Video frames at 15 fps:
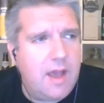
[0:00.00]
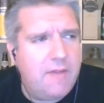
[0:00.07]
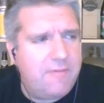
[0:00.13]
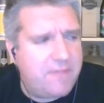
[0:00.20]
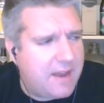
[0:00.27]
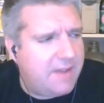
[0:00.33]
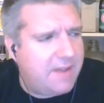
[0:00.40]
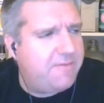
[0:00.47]

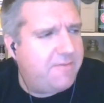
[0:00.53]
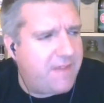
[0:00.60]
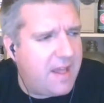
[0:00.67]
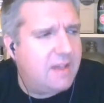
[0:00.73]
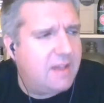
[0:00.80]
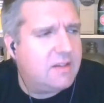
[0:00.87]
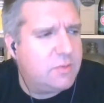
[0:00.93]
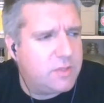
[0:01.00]
I've kind of
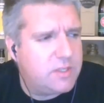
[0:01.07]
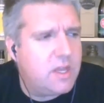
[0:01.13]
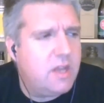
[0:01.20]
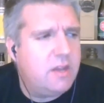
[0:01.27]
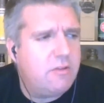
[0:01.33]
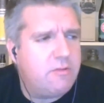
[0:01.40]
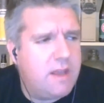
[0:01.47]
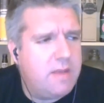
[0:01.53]
felt to a
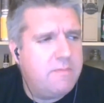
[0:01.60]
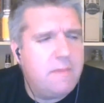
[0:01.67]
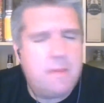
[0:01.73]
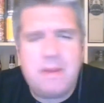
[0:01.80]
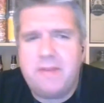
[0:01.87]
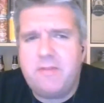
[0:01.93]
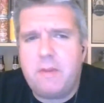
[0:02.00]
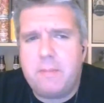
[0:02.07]
certain degree,
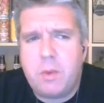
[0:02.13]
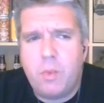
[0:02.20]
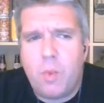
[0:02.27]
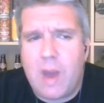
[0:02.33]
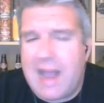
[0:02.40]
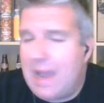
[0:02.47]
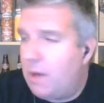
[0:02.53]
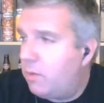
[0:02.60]
maybe I've not been
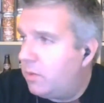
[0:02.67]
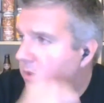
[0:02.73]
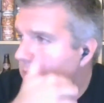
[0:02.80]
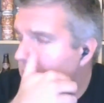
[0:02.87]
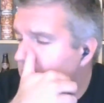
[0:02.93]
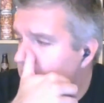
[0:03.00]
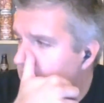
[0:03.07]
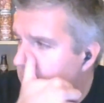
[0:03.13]
wowed
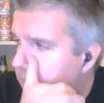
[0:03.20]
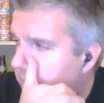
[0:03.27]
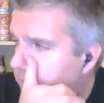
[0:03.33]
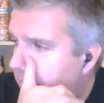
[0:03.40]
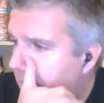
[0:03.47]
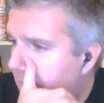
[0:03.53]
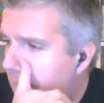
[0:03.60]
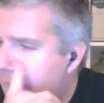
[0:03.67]

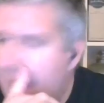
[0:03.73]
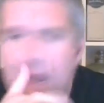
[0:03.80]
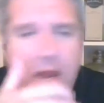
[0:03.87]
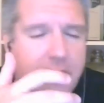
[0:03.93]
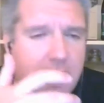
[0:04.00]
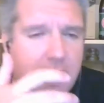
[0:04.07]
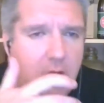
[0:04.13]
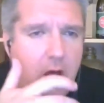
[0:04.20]
by a hell
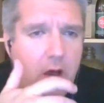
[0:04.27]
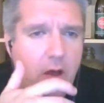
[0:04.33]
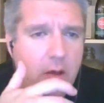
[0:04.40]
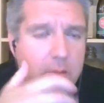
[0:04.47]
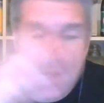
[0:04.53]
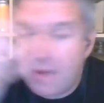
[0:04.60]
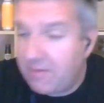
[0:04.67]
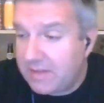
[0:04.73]
of a lot.
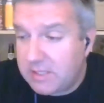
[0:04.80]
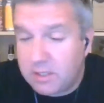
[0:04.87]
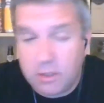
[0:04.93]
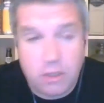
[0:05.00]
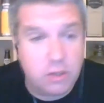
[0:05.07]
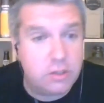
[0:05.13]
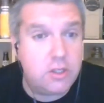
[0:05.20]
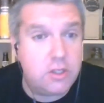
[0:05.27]
I mean, I've had
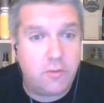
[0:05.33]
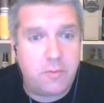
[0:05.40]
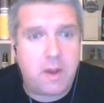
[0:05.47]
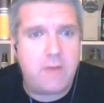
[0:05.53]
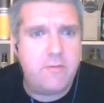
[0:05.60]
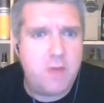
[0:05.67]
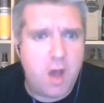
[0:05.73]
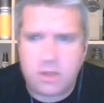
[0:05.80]
some good stuff,
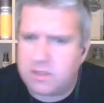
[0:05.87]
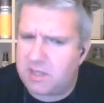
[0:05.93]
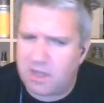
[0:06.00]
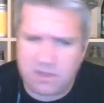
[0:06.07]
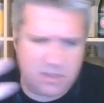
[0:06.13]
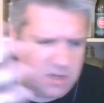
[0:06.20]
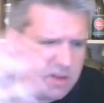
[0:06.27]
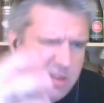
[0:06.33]
but I've not. As
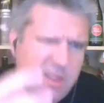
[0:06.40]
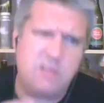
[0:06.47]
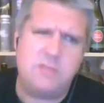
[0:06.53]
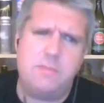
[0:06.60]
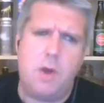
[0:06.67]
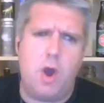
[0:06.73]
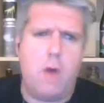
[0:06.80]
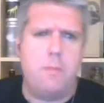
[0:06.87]
like, you know,
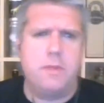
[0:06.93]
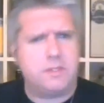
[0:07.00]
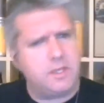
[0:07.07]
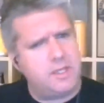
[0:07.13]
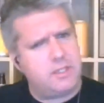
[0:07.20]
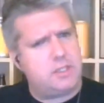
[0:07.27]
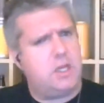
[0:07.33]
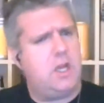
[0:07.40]
there's moments
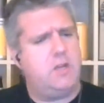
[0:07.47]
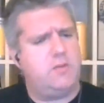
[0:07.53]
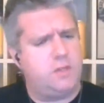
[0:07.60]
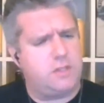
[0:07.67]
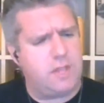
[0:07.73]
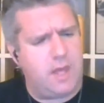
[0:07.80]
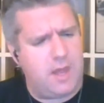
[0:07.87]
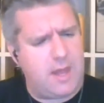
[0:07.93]
that you search where
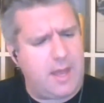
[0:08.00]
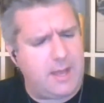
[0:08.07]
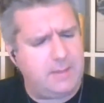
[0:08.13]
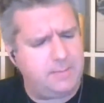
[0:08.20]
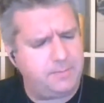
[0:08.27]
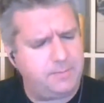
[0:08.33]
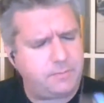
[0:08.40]
it's like, like,